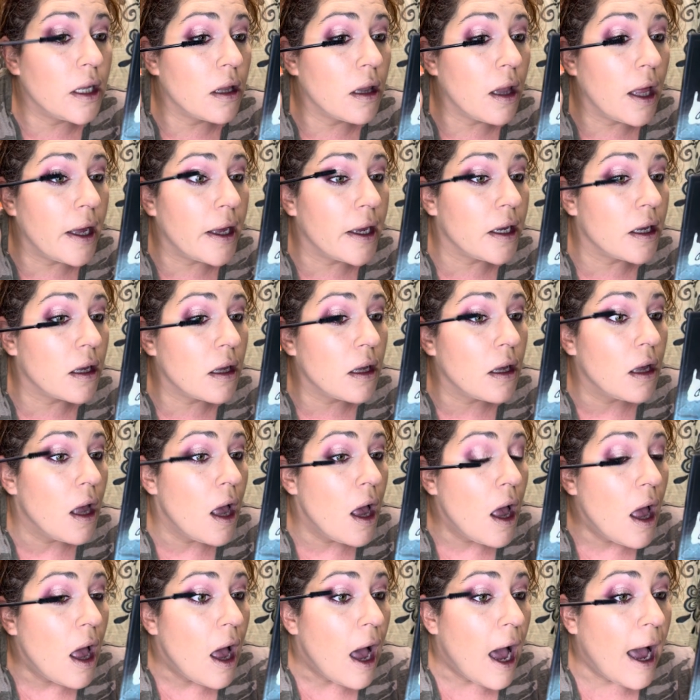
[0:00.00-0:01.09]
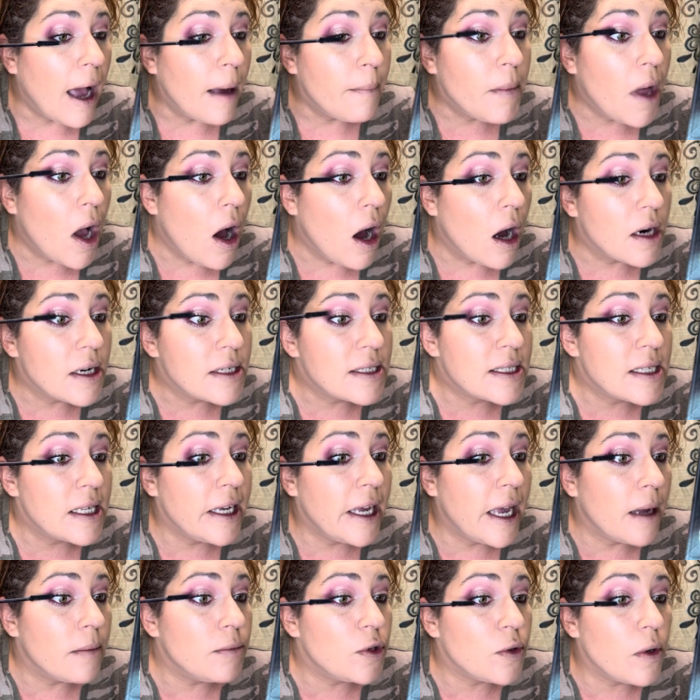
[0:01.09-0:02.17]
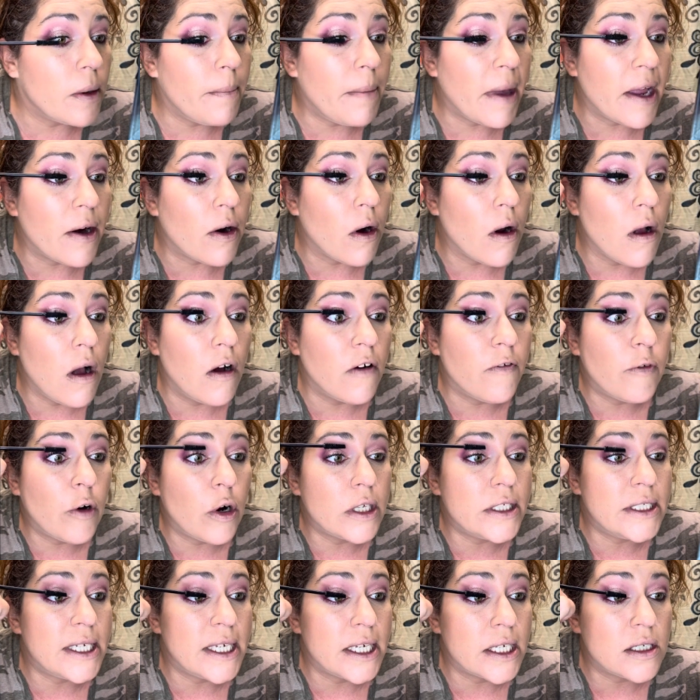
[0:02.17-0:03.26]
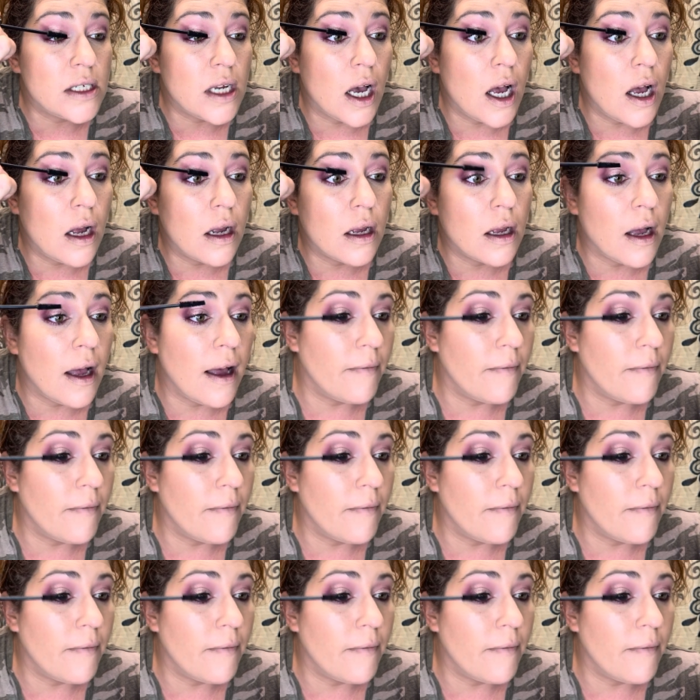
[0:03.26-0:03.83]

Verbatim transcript: Like I'm honestly, I'm doing better over on TikTok.